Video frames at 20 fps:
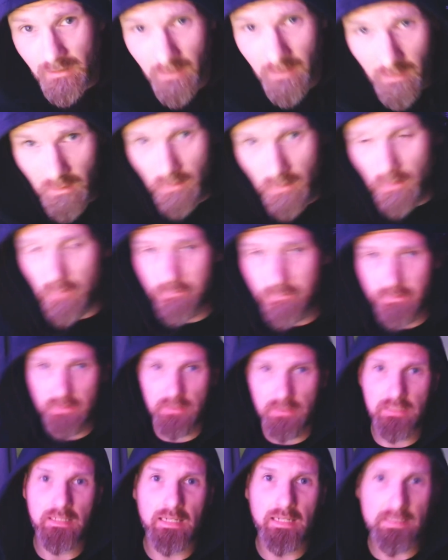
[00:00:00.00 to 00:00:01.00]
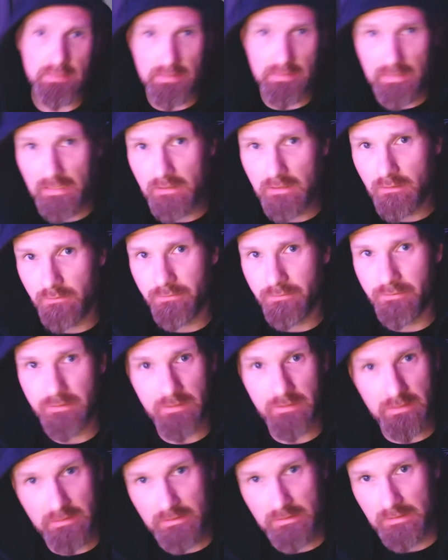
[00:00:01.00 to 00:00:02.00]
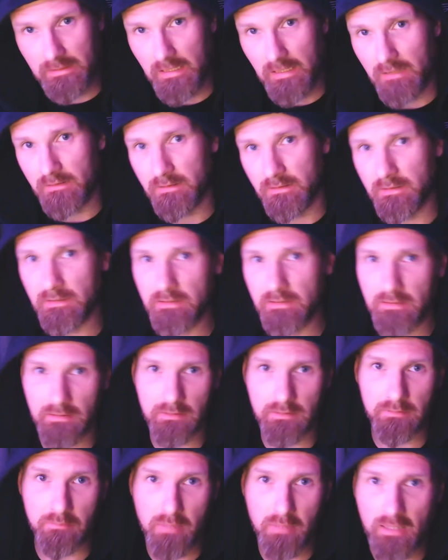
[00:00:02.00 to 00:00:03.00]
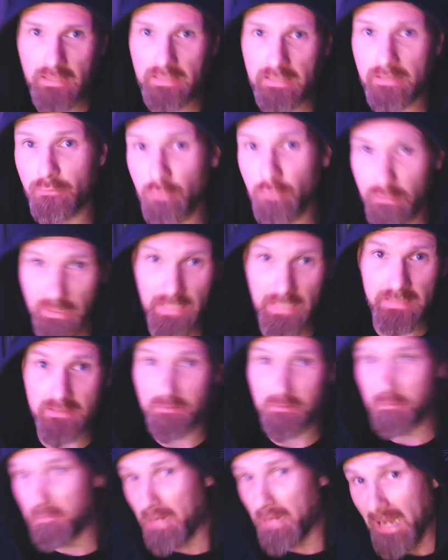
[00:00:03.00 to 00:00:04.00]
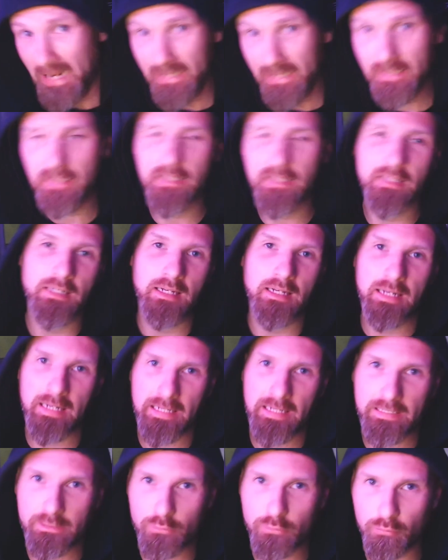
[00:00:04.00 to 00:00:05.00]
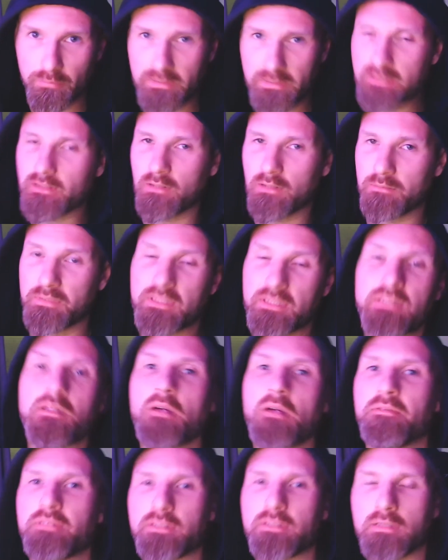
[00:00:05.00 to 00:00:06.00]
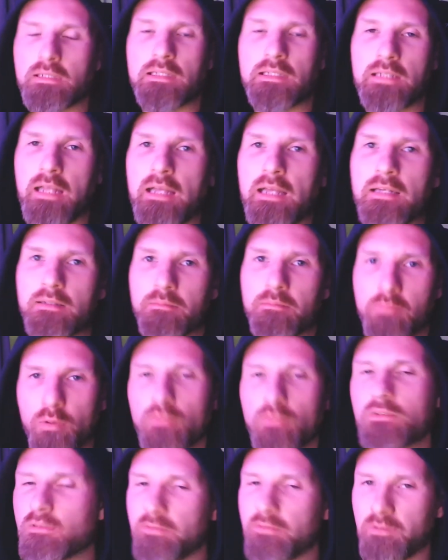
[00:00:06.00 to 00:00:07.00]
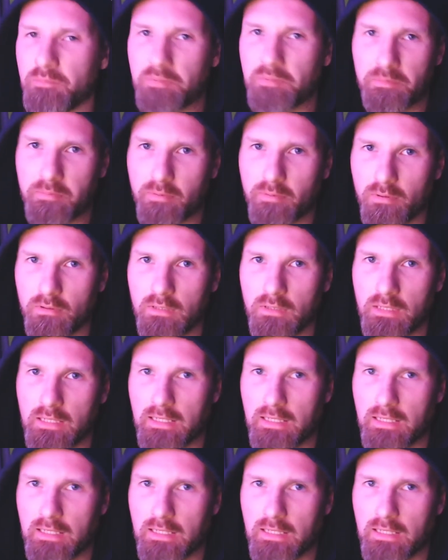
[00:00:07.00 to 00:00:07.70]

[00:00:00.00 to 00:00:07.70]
obviously, at the end of alt season, money rotates back into Bitcoin because obviously, like most of the people,